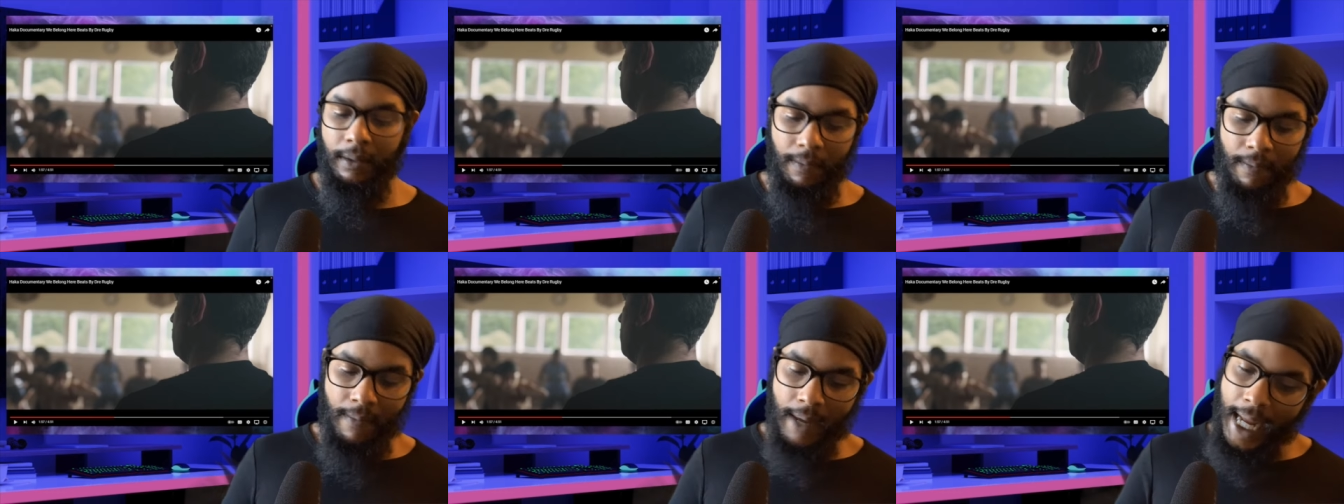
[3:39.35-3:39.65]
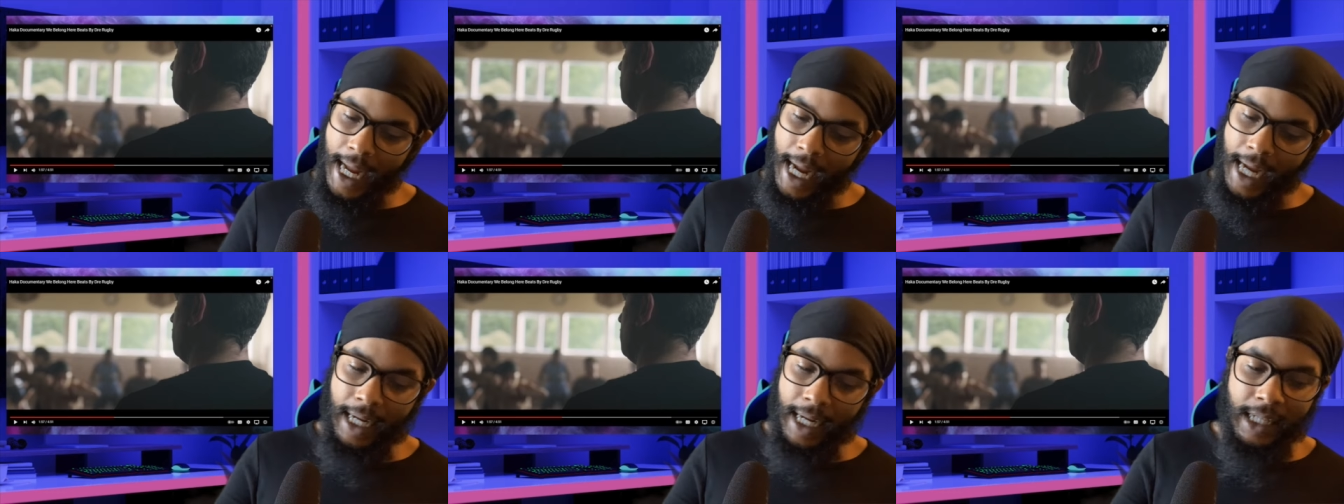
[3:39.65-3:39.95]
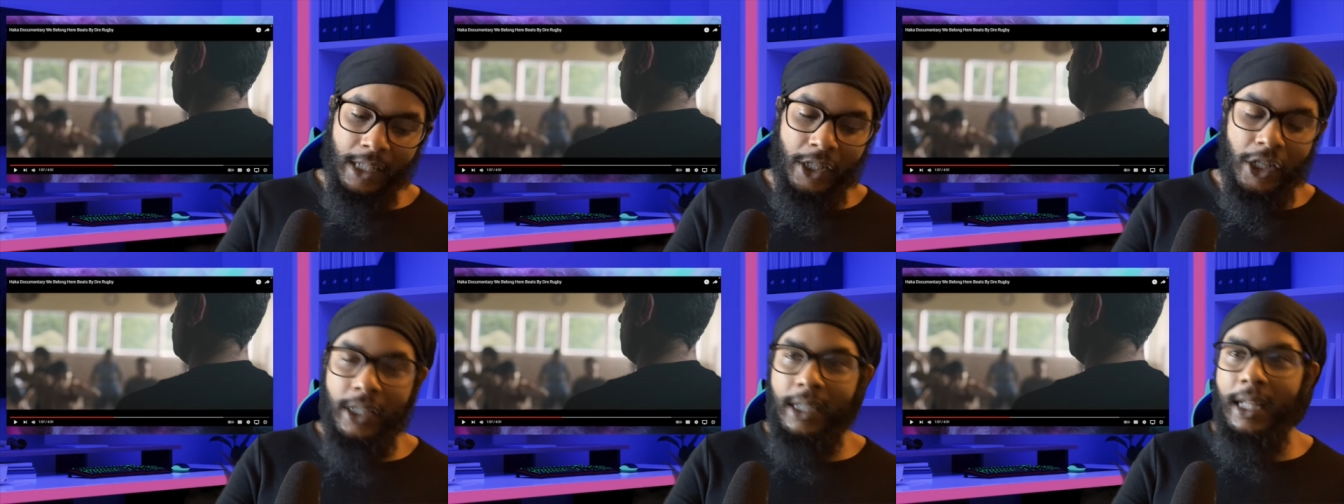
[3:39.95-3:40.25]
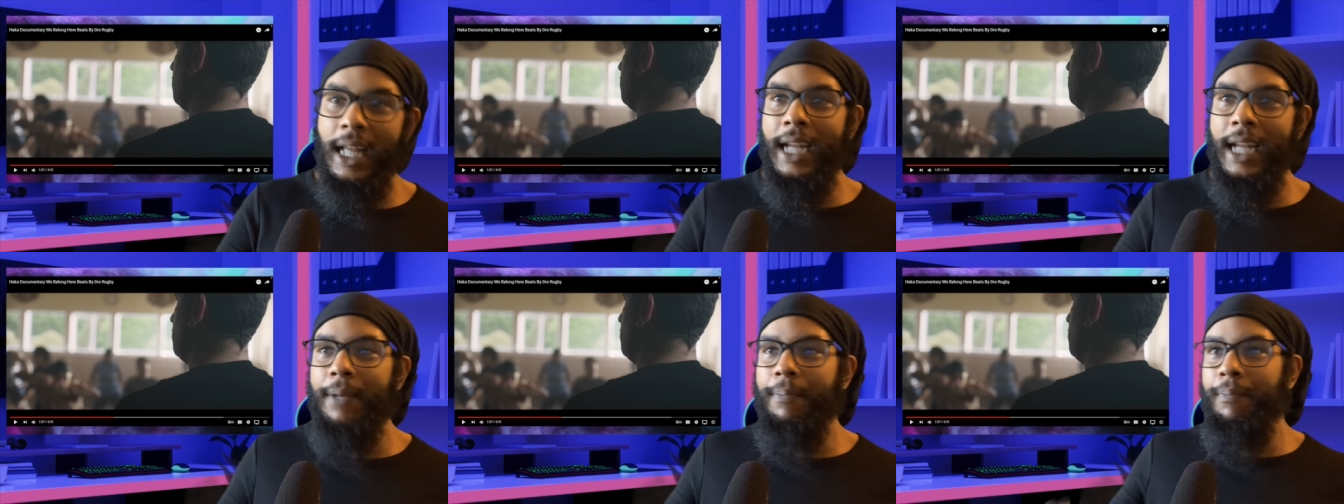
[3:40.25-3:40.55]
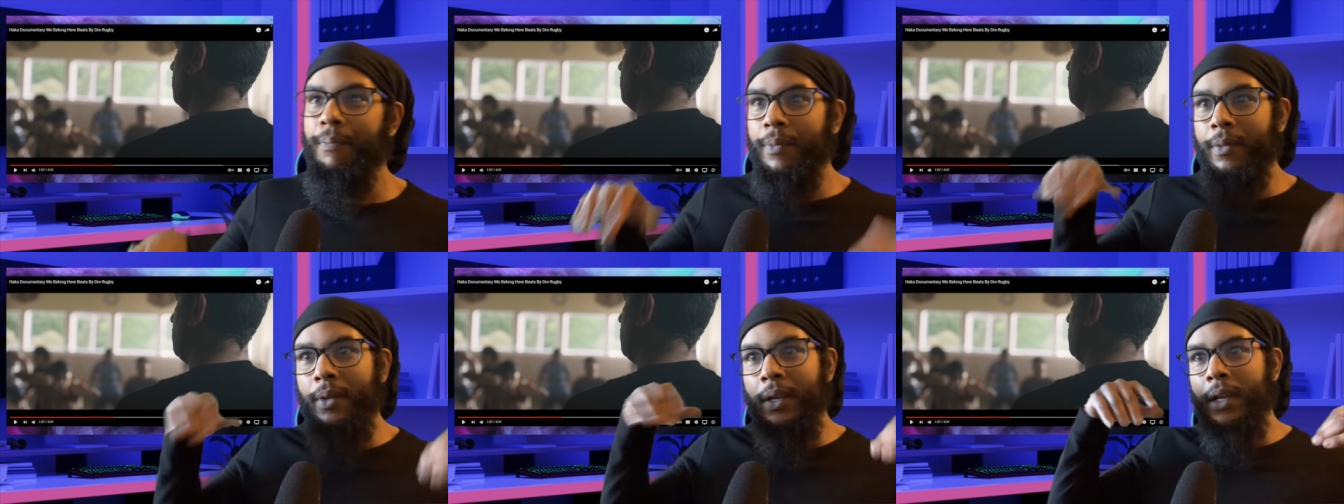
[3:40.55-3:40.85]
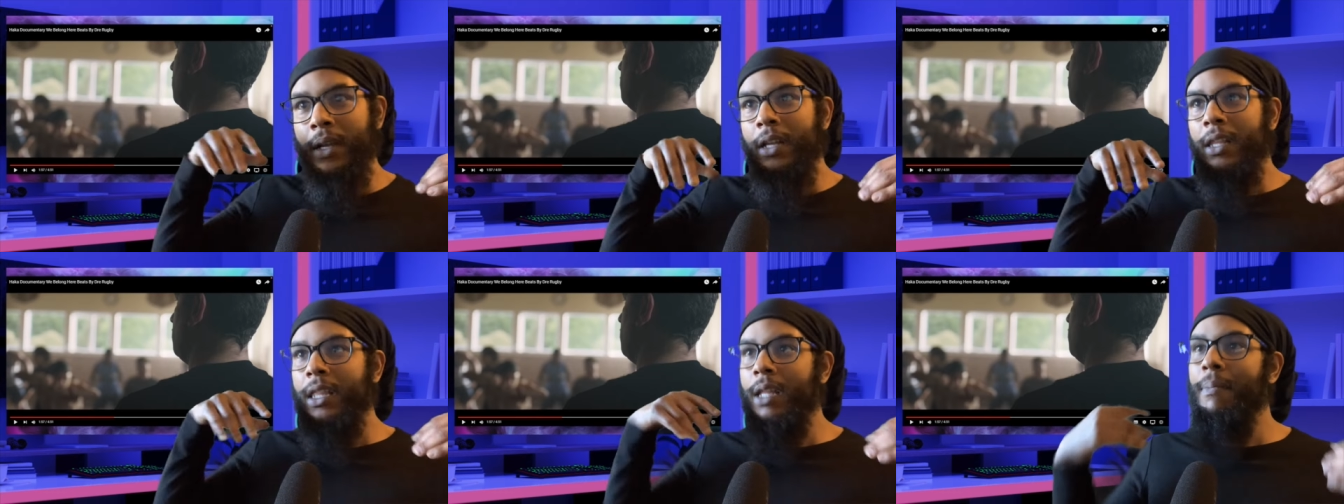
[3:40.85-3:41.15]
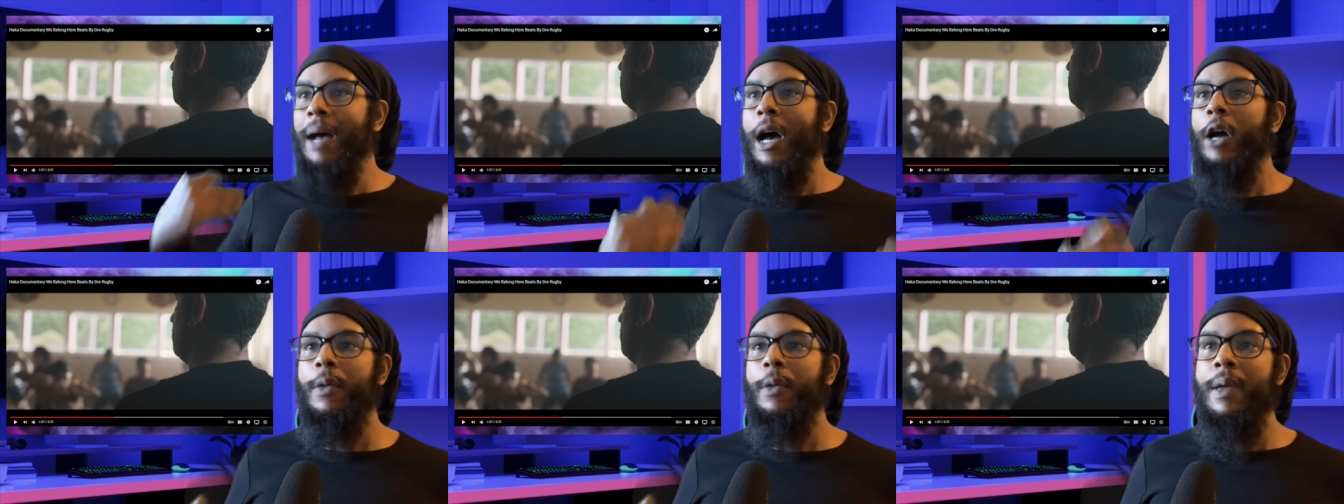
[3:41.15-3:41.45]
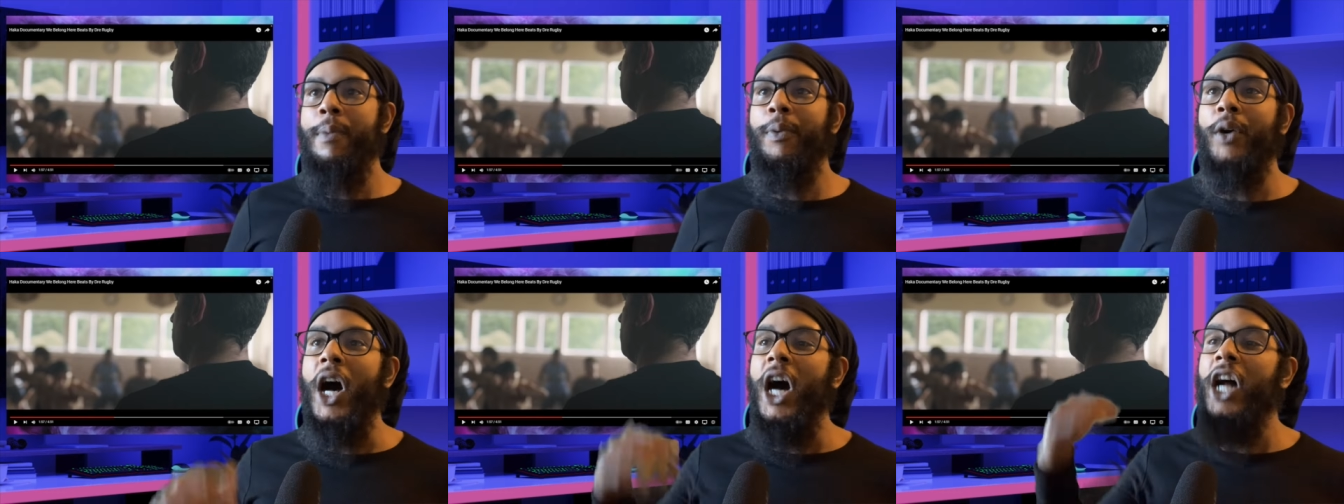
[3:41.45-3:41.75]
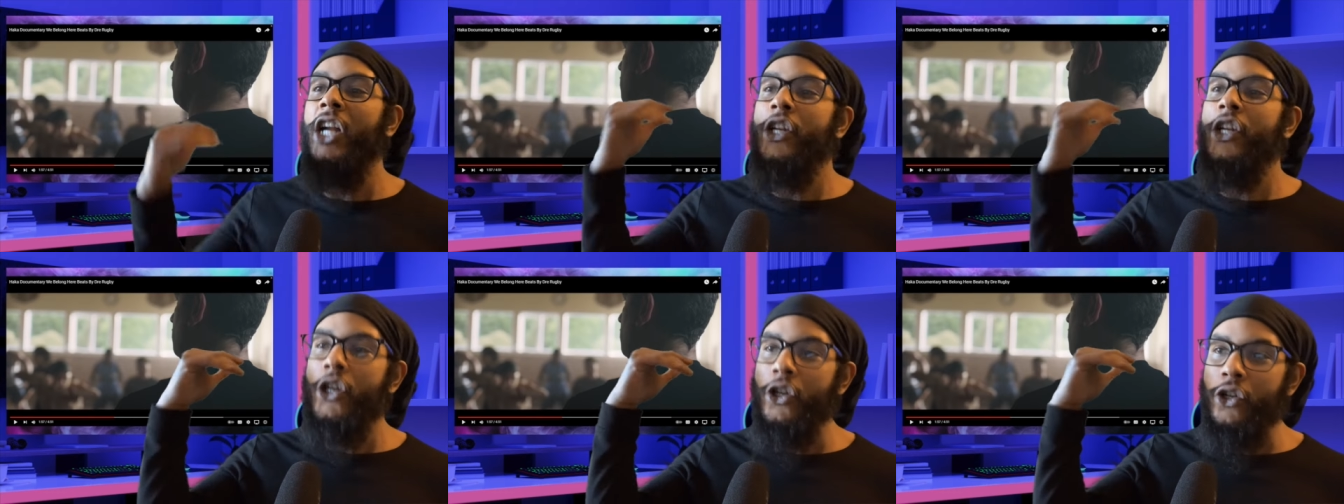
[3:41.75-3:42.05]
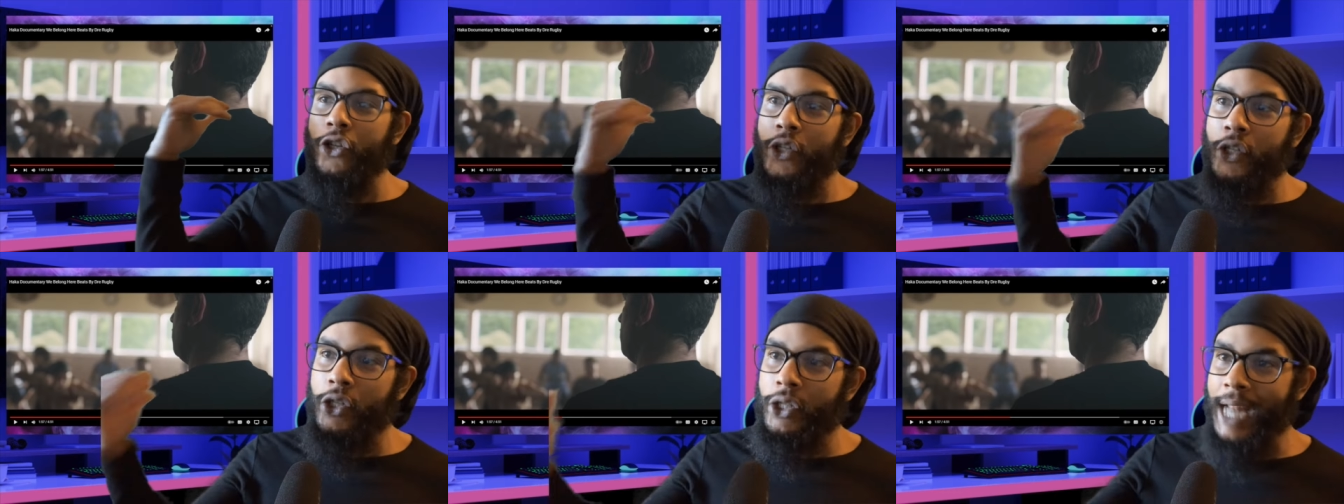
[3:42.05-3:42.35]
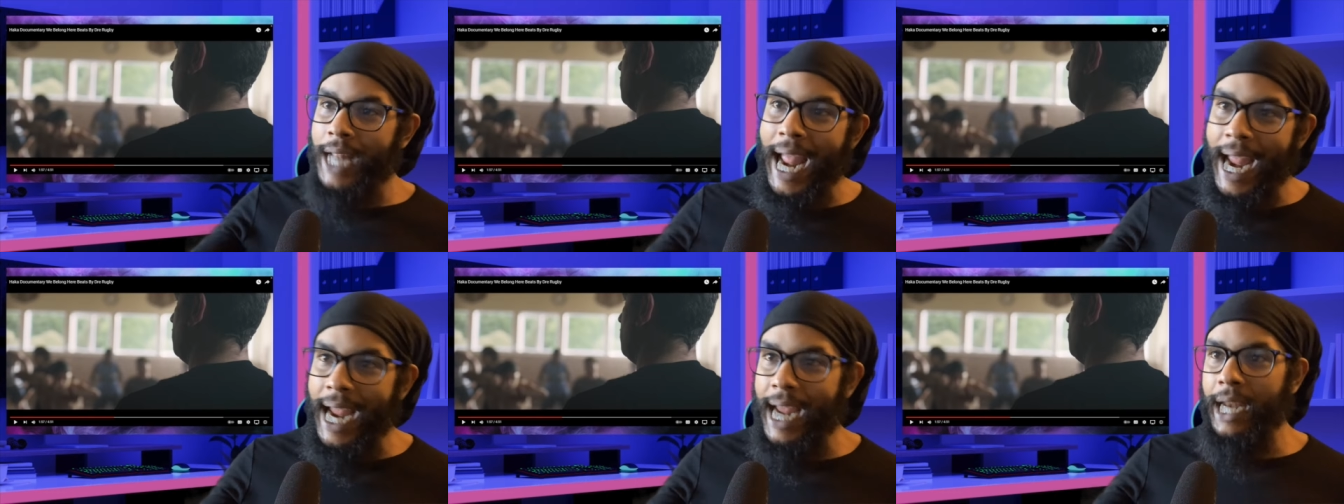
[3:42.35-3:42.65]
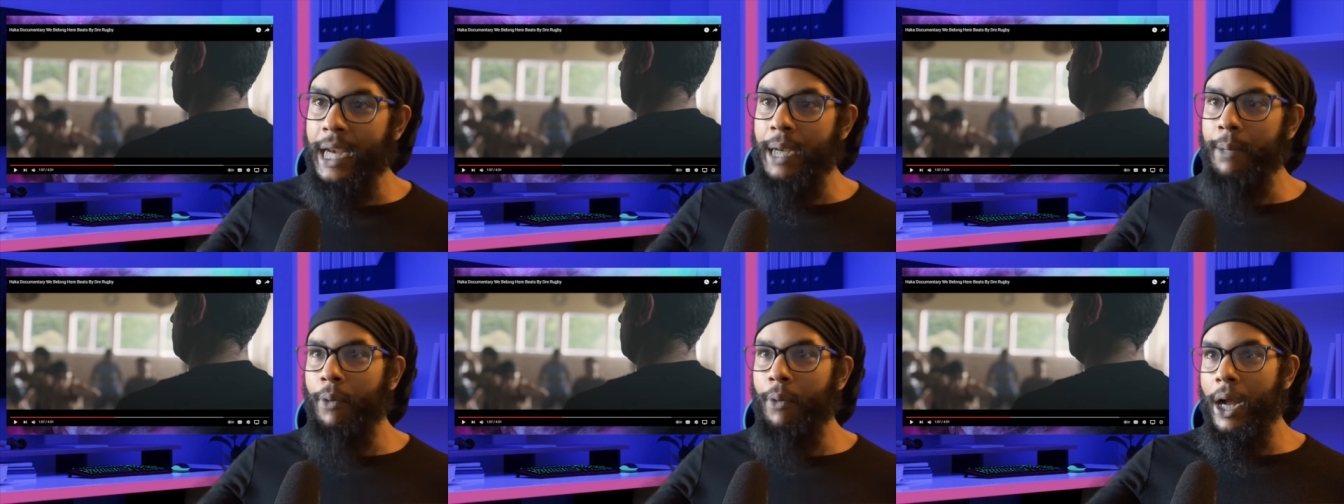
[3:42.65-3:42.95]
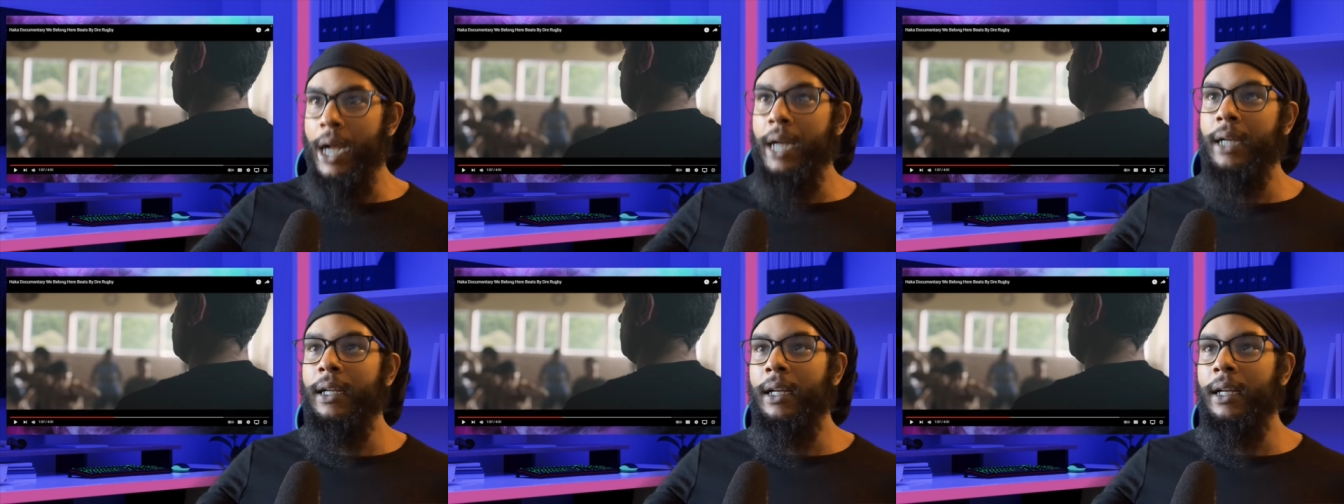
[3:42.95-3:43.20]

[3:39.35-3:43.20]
Man, it's just like the Maori people understand, bruh.